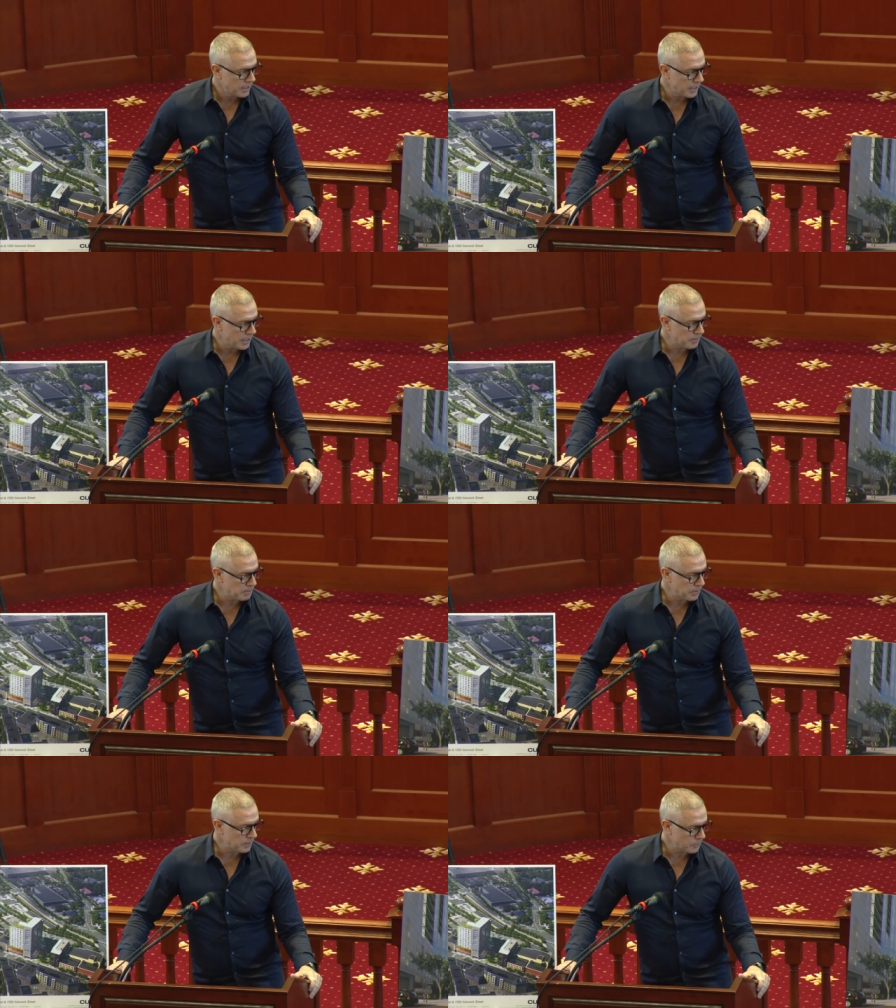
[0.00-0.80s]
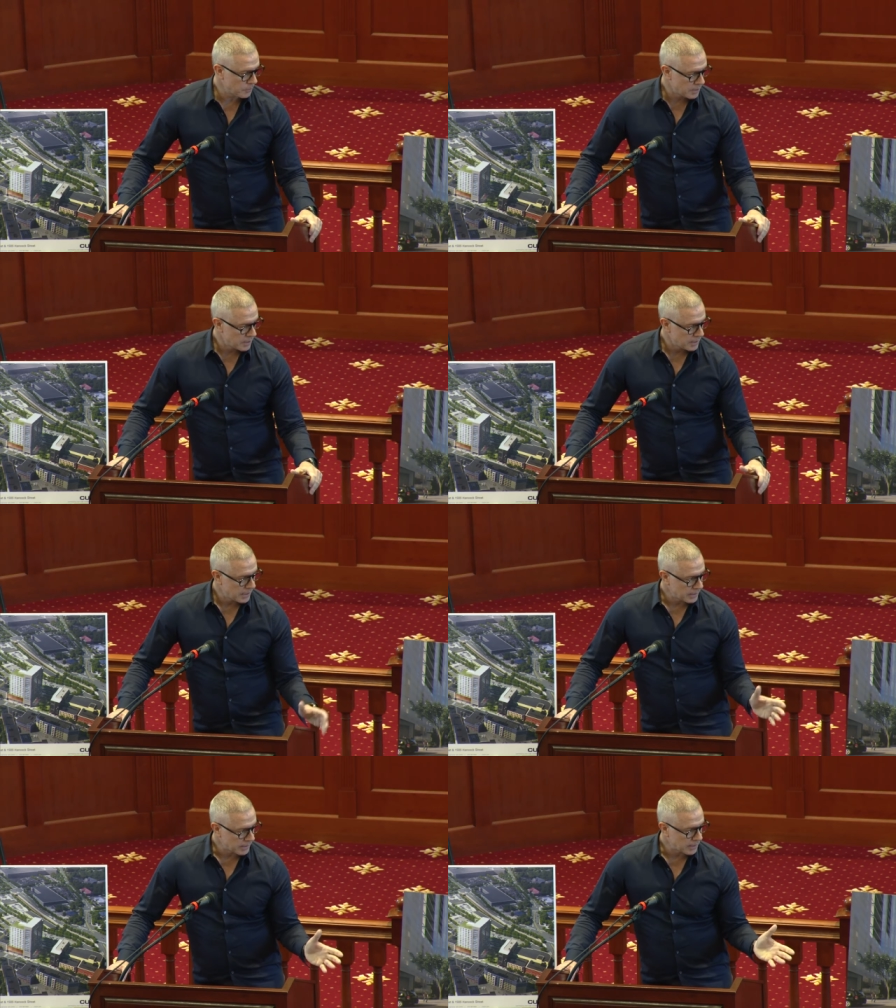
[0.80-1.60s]
Um, but
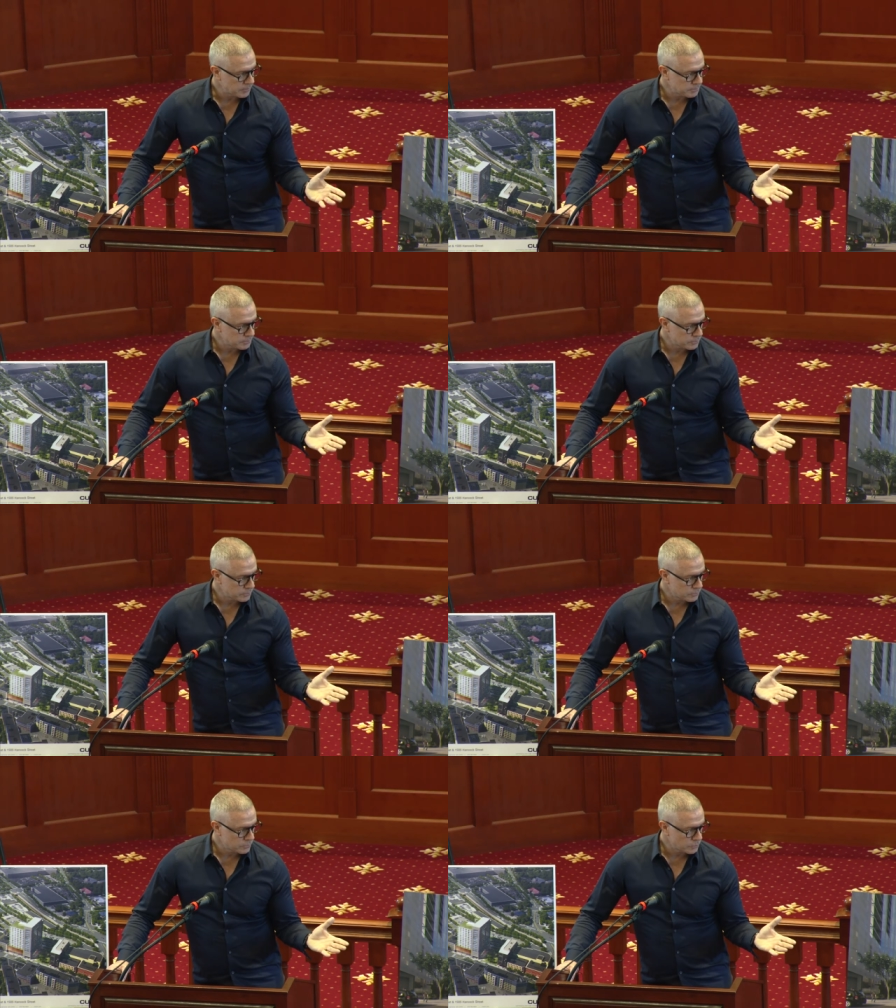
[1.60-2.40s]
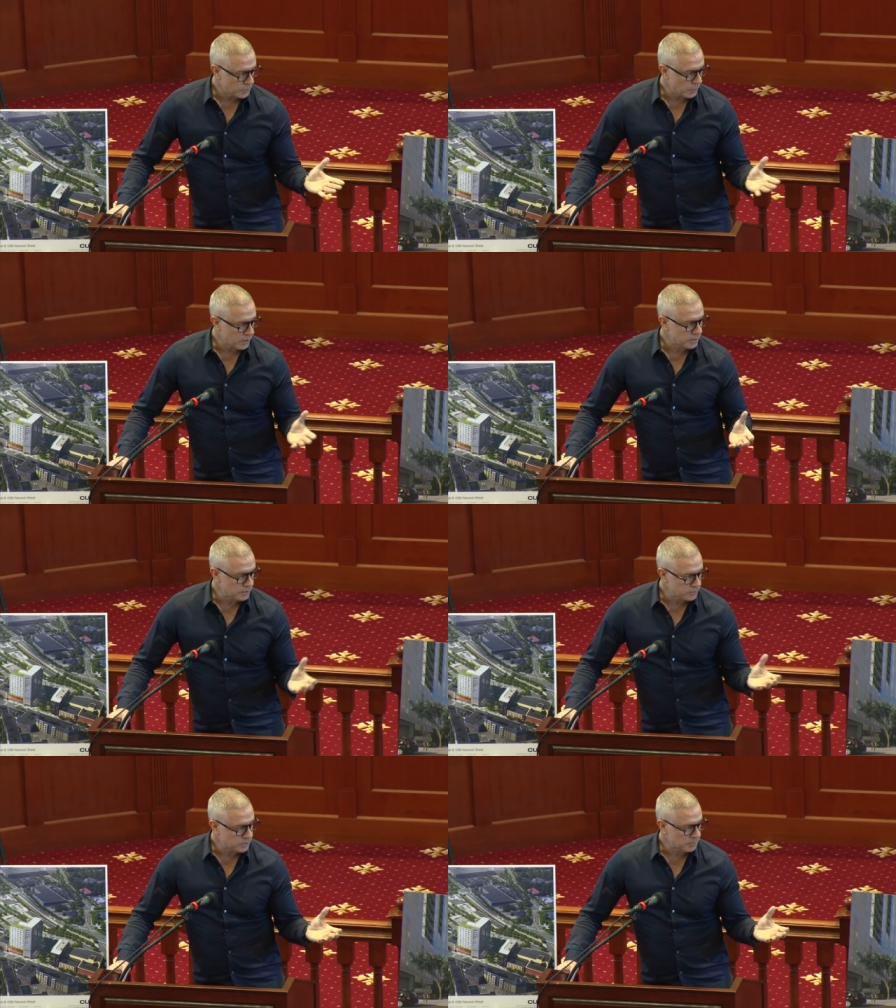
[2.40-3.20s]
again, we wanted
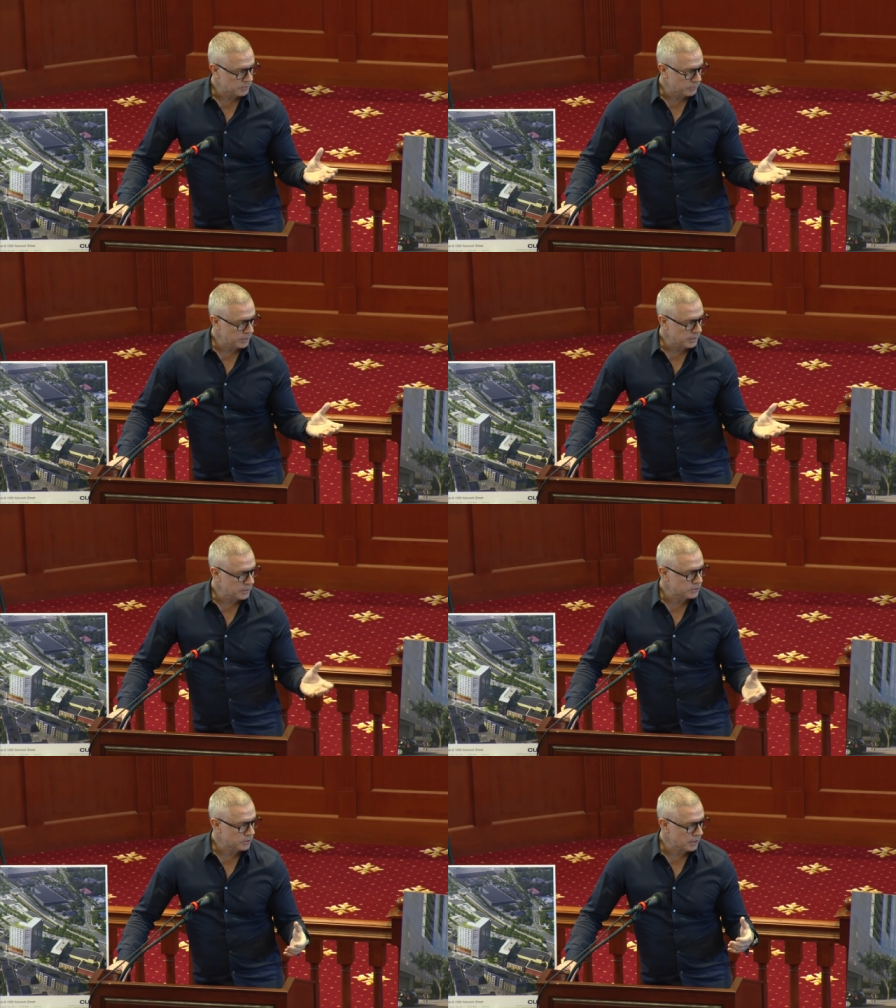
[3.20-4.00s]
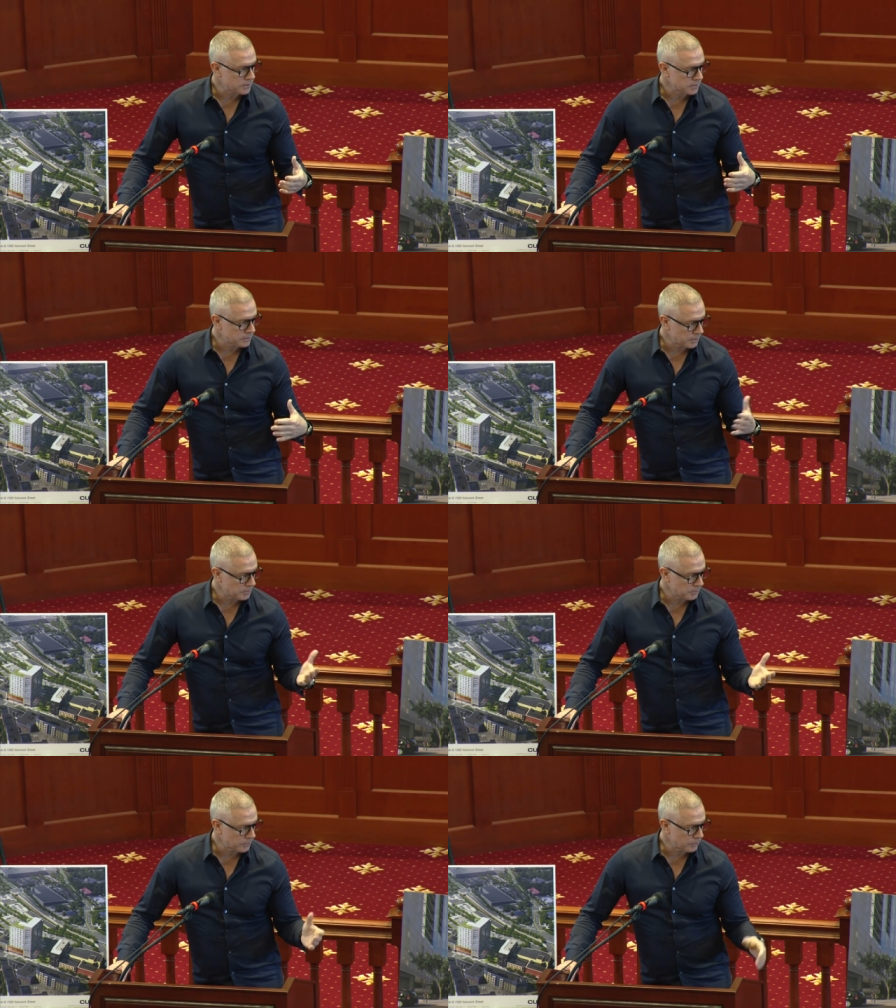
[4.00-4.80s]
to do something really interesting,
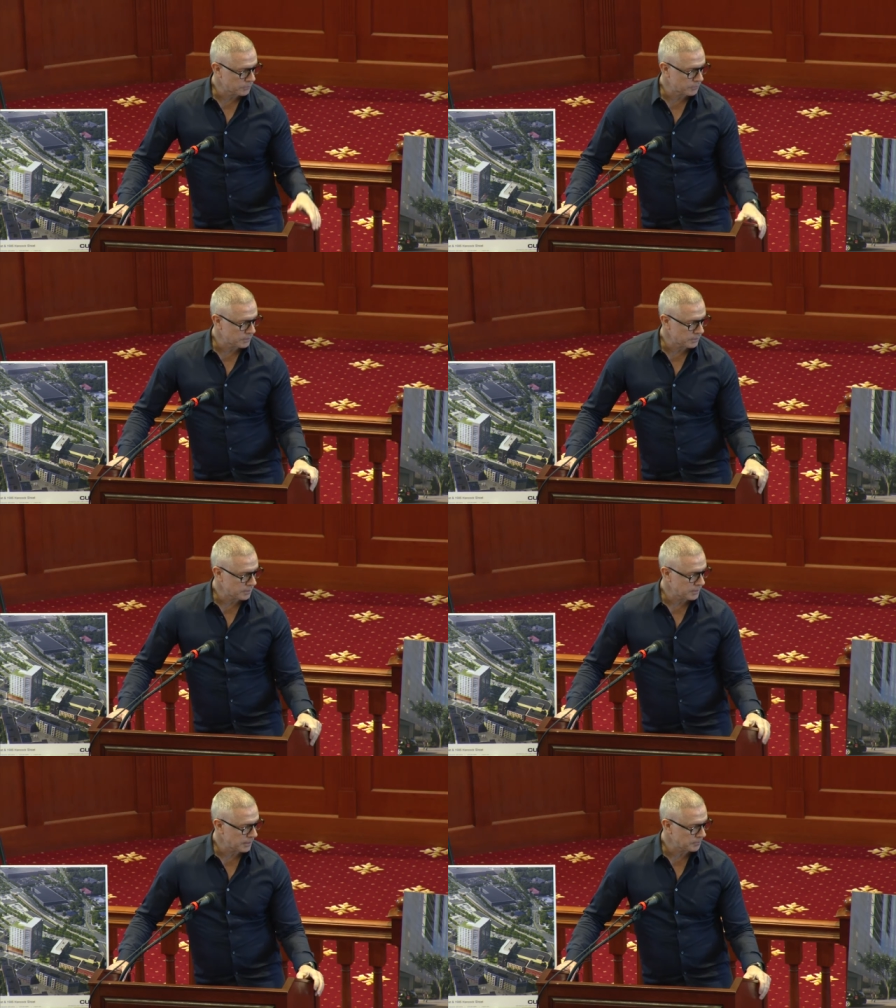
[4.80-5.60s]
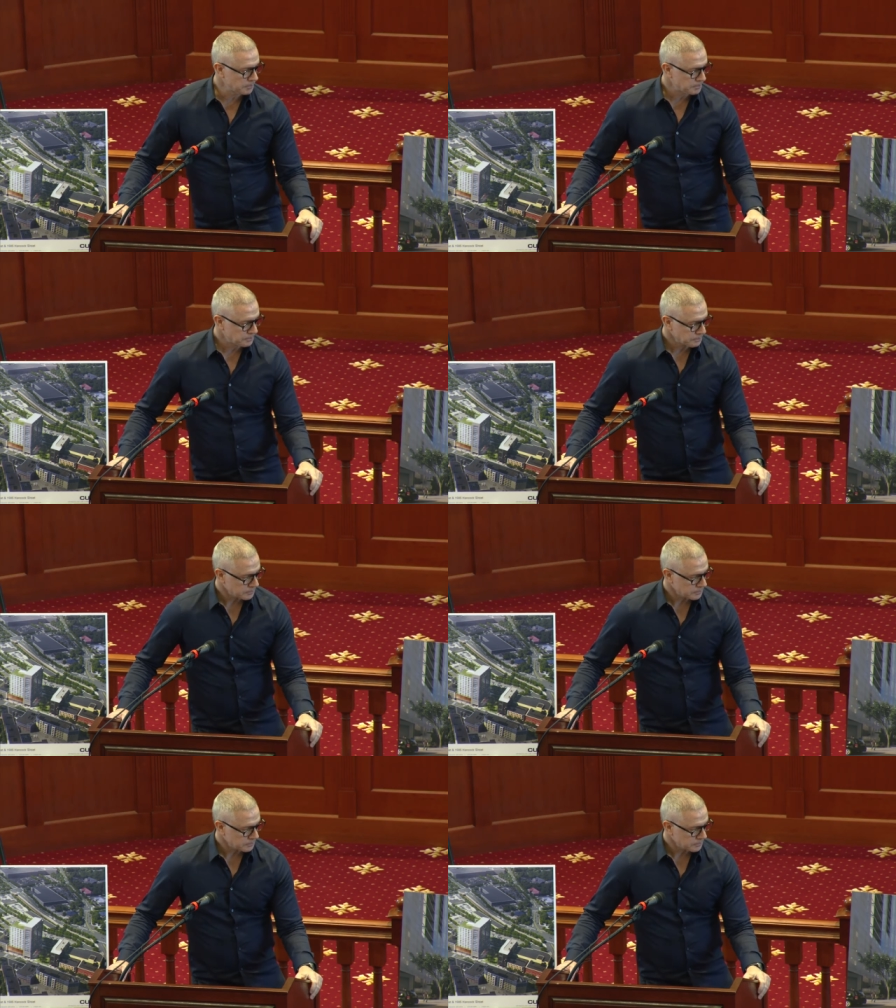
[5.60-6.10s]
something beautiful, and um,